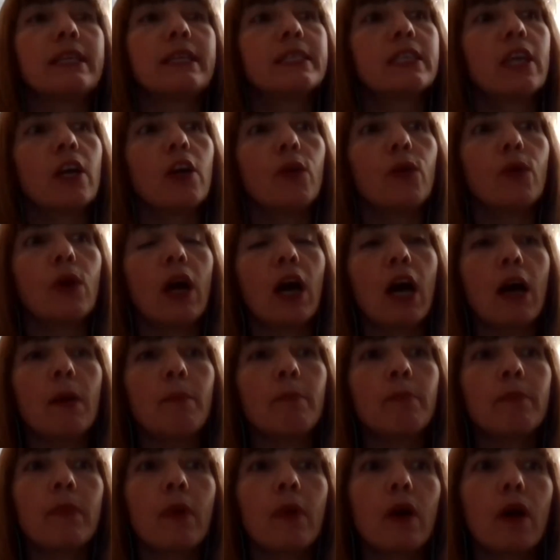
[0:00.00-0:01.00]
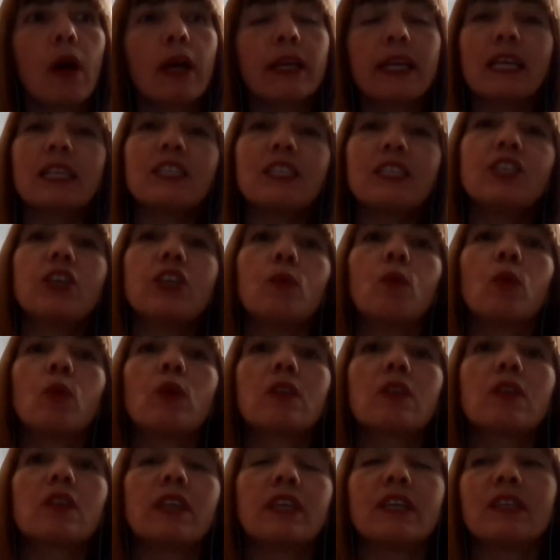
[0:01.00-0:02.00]
So I guess, one
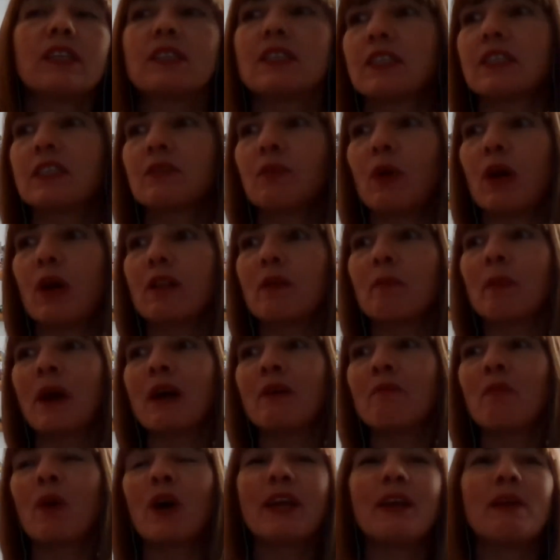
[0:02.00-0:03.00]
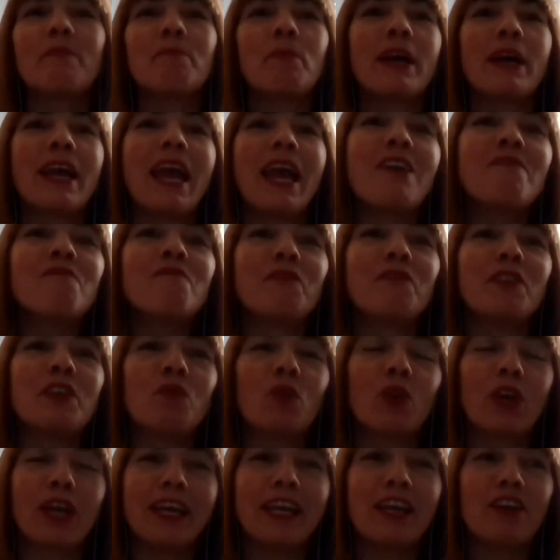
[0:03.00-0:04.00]
of the things as well, my envy
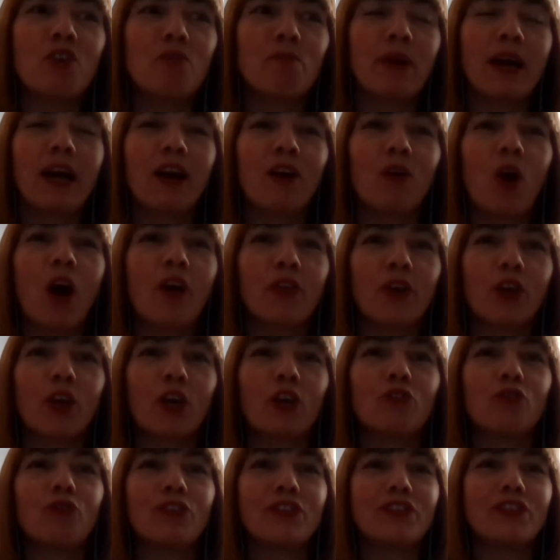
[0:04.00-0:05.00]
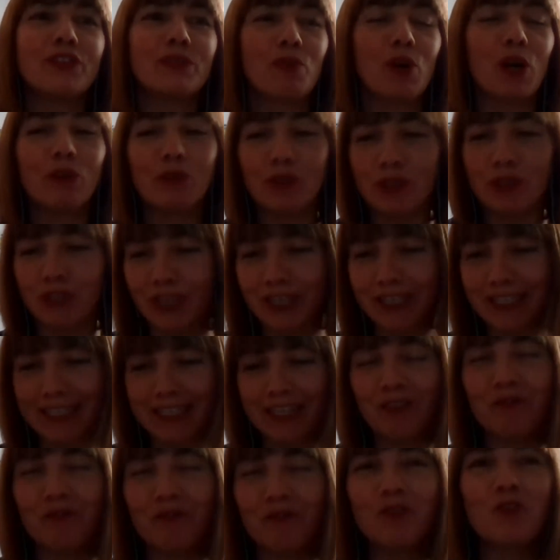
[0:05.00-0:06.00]
when I hear about other countries' approaches,
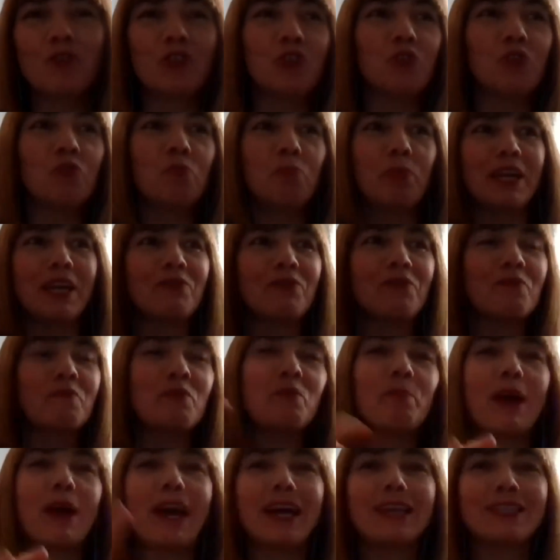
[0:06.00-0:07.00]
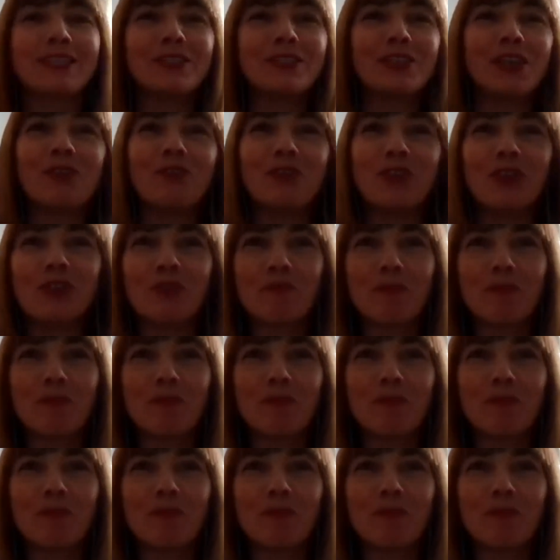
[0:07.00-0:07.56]
and of course you pick from the best, don't you?